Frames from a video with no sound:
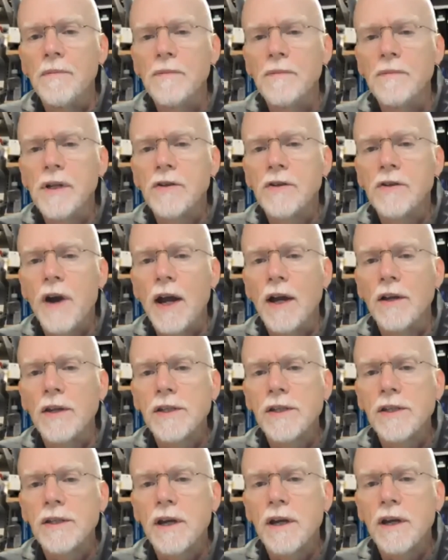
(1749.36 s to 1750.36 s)

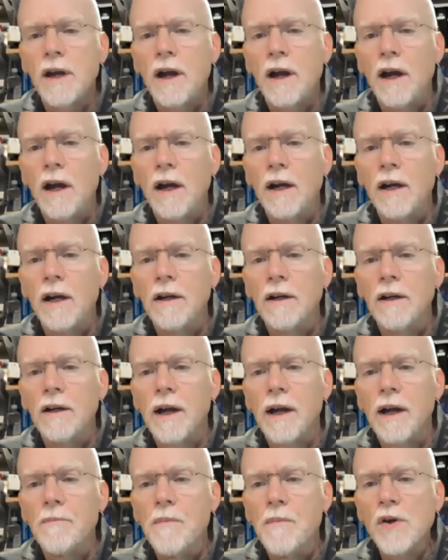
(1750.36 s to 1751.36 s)
trials are
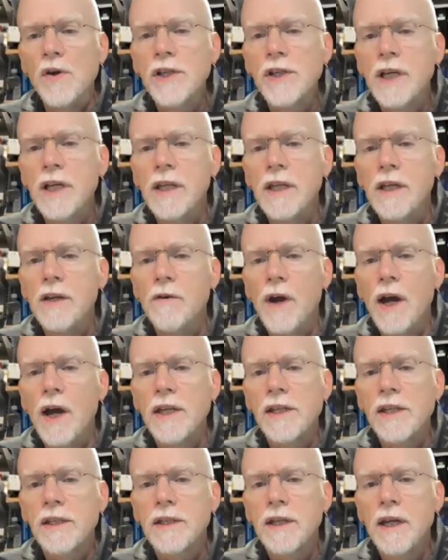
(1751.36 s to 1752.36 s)
mostly in the
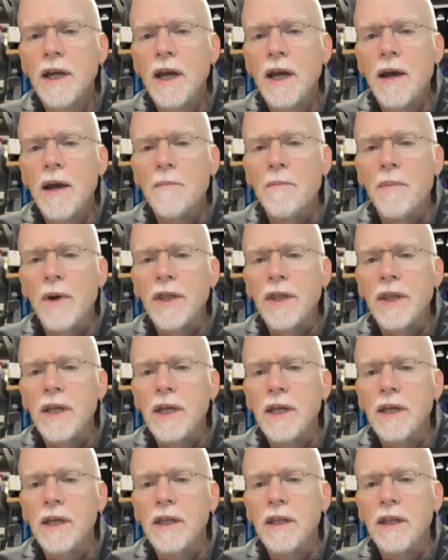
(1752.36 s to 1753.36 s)
US, but
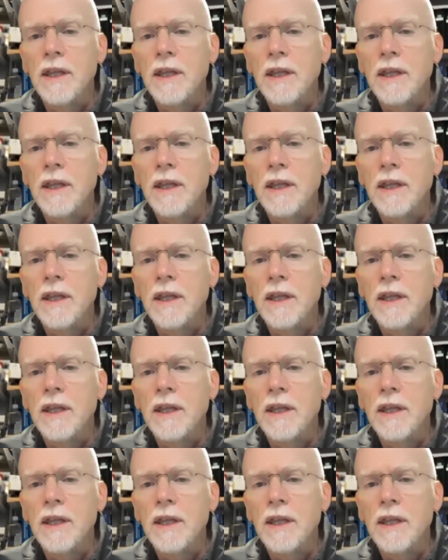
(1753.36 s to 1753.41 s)
the